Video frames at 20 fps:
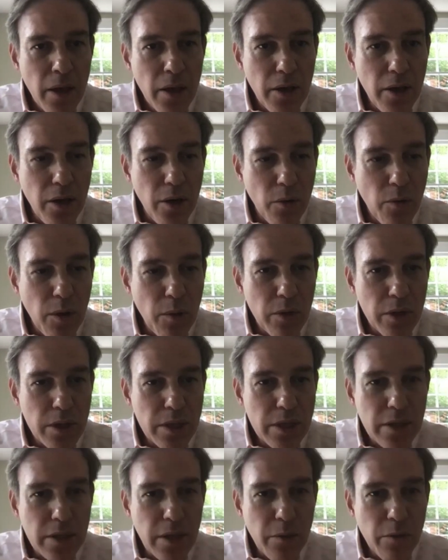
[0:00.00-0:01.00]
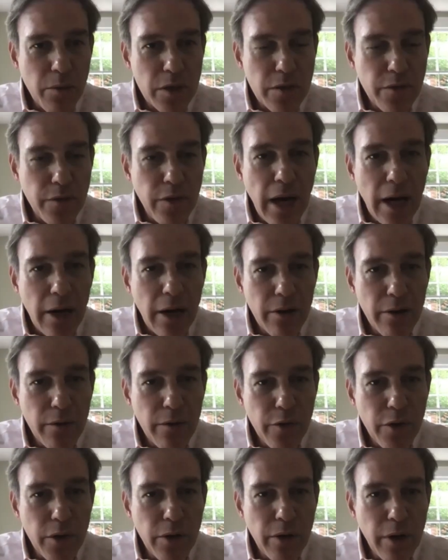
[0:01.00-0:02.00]
you know, it was fire and
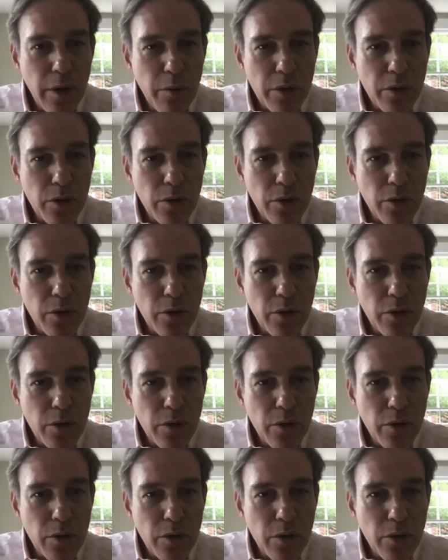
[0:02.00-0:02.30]
fury with